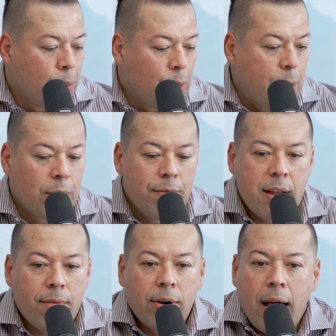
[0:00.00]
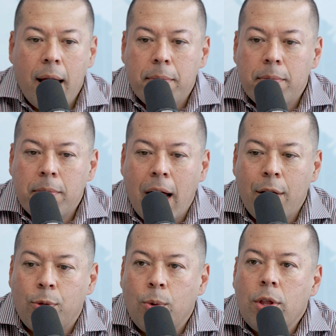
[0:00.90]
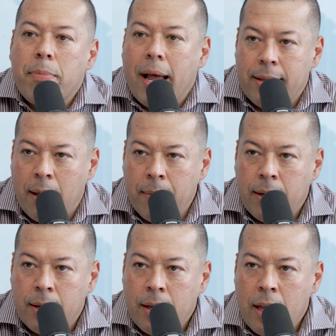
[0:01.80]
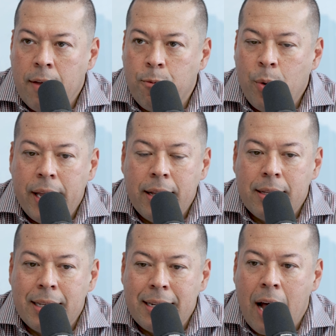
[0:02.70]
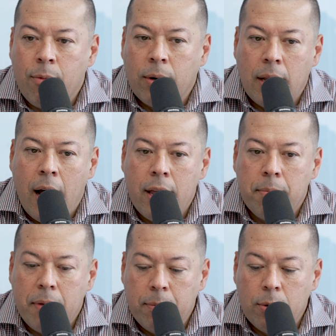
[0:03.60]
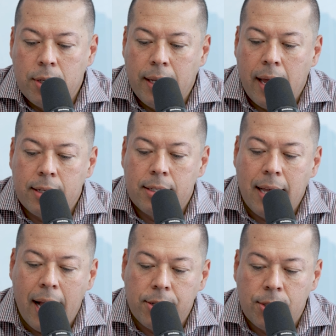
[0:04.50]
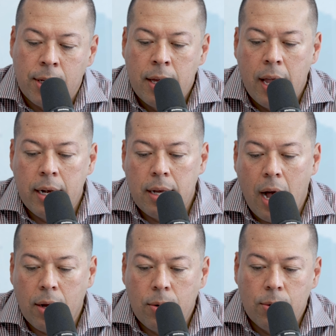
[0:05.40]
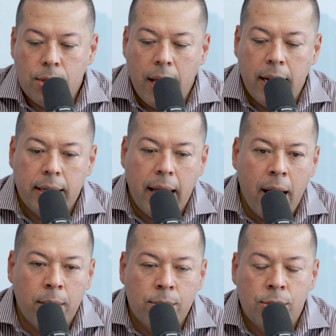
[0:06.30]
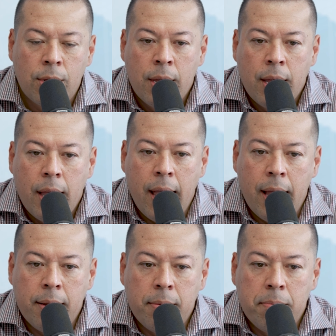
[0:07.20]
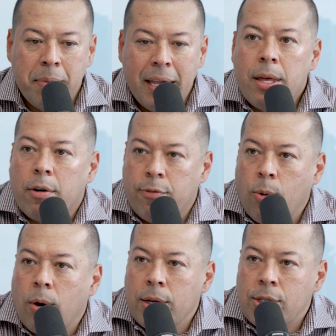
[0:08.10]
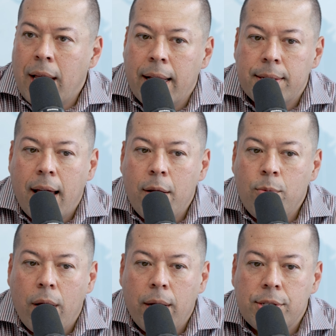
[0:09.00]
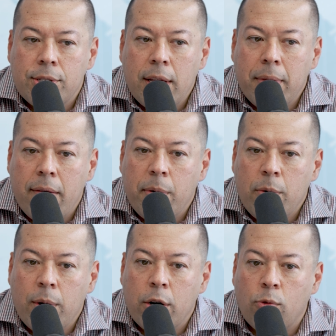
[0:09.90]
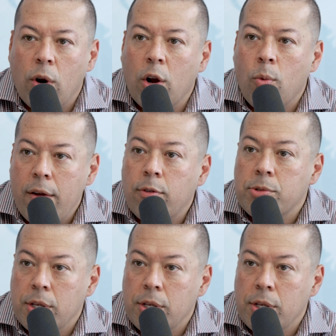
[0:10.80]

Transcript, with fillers: we would have never gotten through the pandemic if we did not rely on people to get us tests and goggles and gowns and be there for us at a time where it seemed everybody wanted to run away from